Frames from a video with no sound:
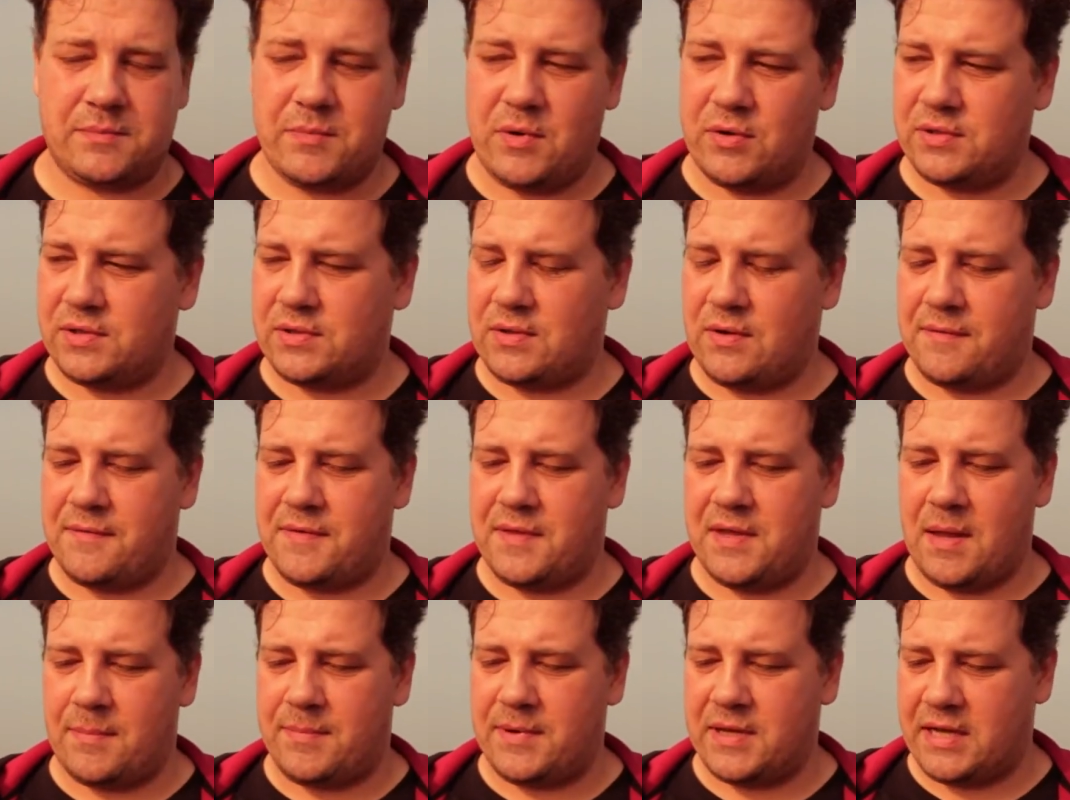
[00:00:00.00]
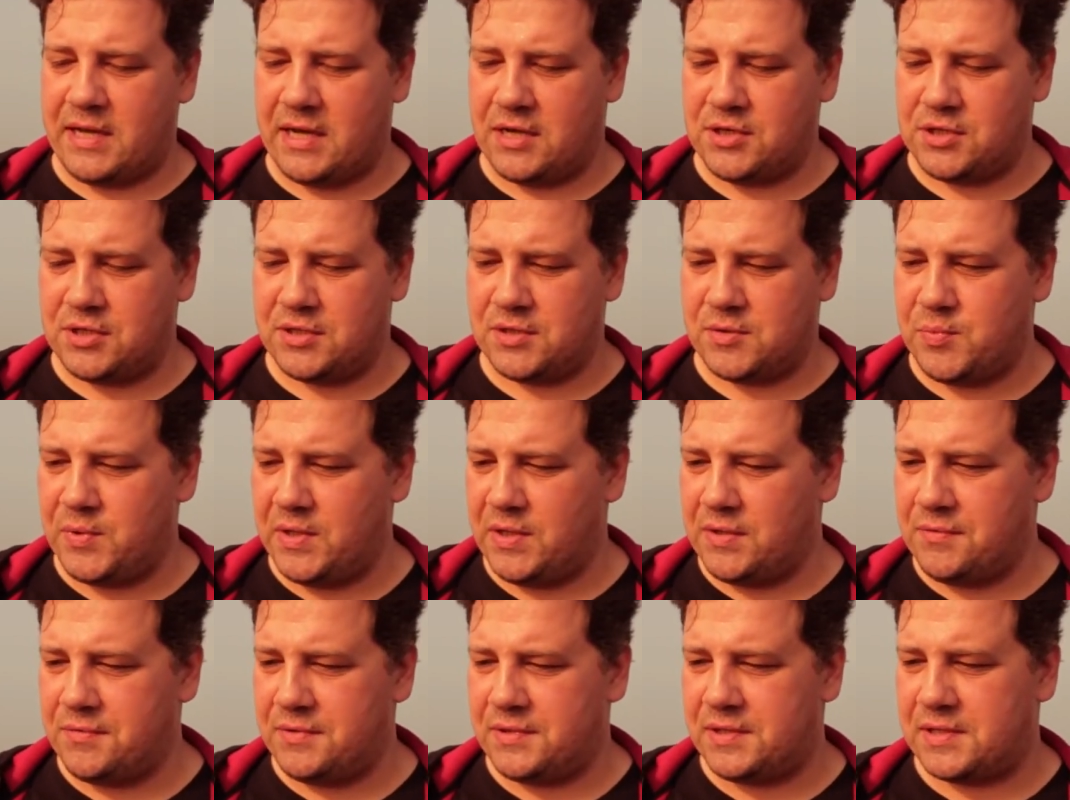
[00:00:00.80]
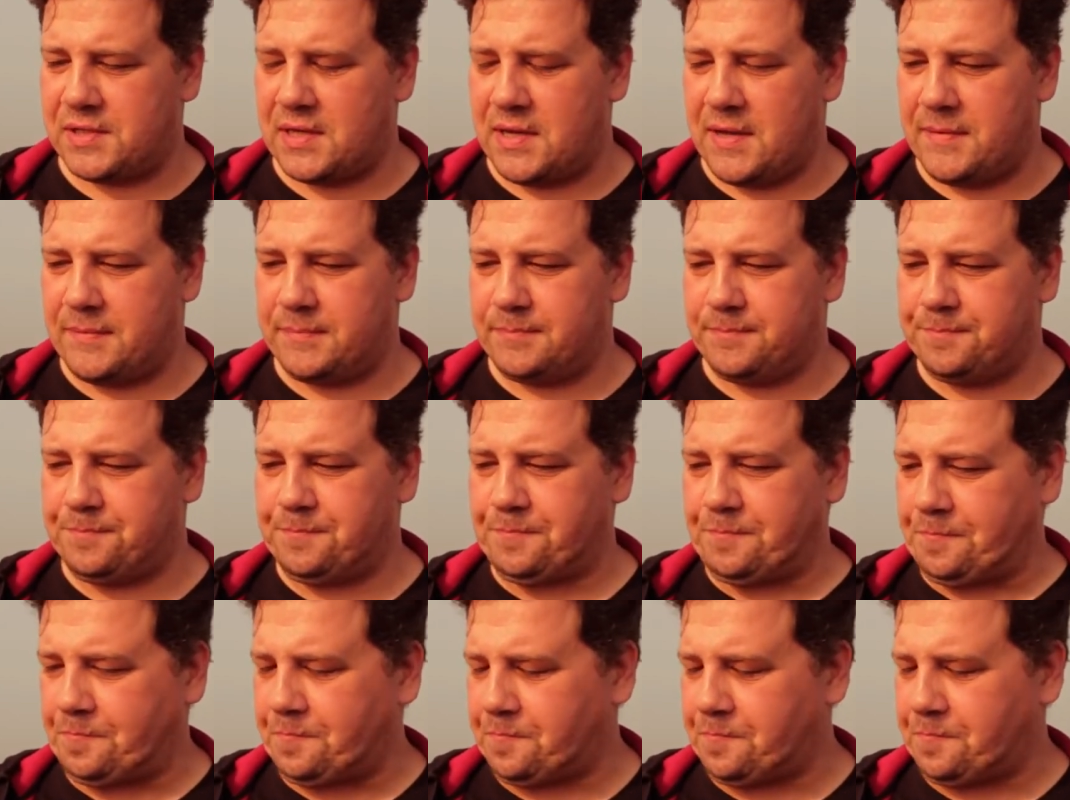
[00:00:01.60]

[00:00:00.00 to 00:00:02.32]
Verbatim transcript: Most of the applications we use um,